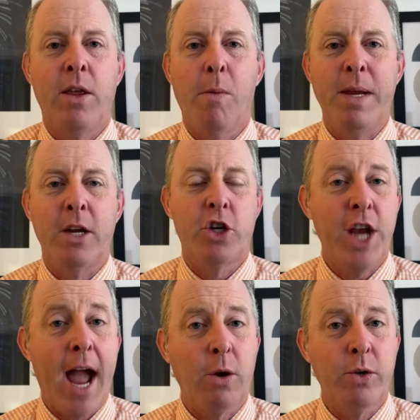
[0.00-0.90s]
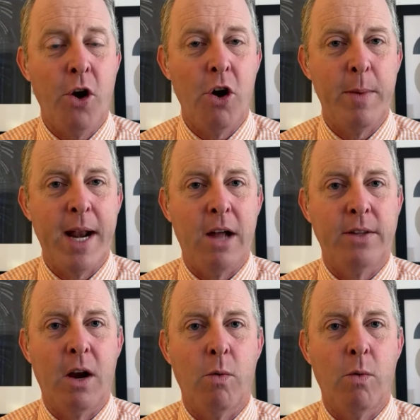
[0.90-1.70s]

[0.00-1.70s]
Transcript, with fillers: there'll be a shadow tournament out there,